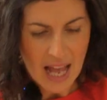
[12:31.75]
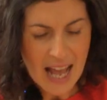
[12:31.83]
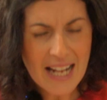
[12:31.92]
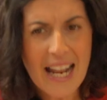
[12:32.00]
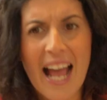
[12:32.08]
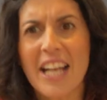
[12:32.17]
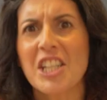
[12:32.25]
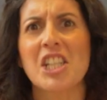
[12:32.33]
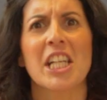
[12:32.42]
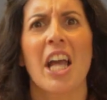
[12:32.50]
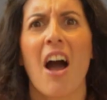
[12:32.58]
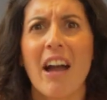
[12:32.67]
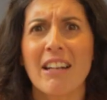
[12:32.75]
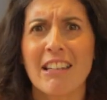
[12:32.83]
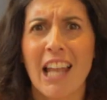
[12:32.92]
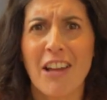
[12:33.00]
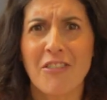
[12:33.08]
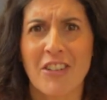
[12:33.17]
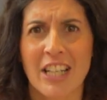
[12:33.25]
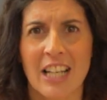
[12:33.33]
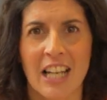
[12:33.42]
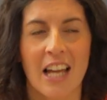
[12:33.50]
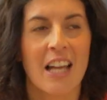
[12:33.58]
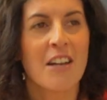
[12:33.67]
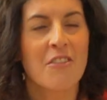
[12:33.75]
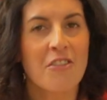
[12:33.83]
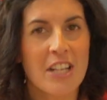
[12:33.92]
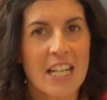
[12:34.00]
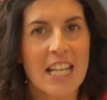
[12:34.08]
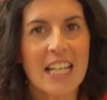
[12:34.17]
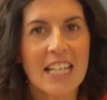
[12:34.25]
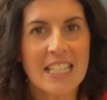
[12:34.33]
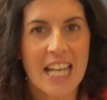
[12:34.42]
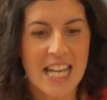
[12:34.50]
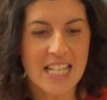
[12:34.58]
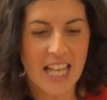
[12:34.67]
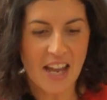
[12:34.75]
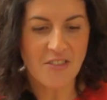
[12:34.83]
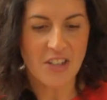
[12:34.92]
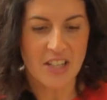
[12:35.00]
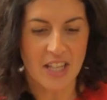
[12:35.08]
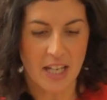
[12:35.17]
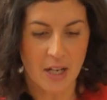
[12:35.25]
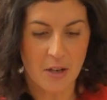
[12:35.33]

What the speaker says: And actually, I love vanilla. Vanilla takes everything